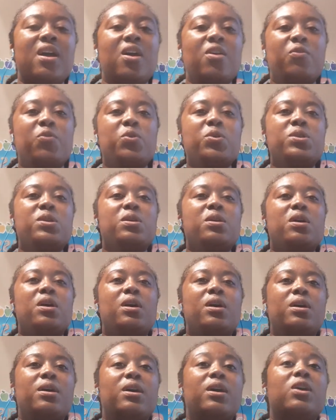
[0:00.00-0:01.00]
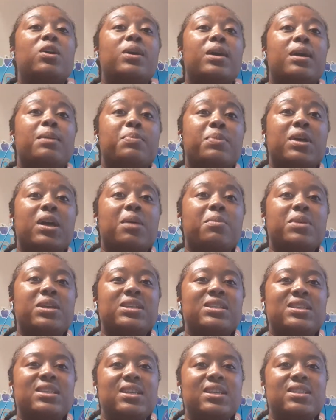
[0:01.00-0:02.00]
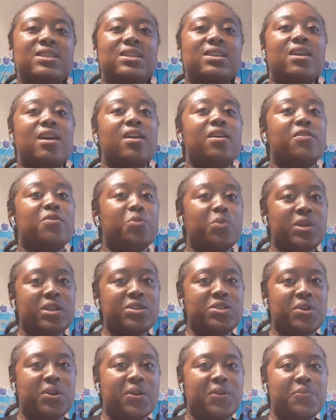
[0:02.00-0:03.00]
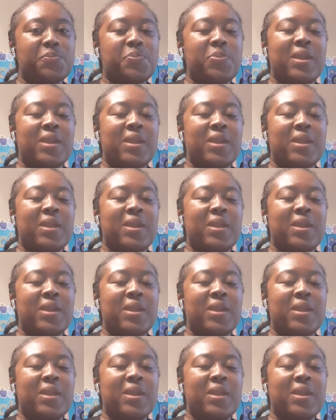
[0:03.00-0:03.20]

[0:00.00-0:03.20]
for the upcoming season of winter.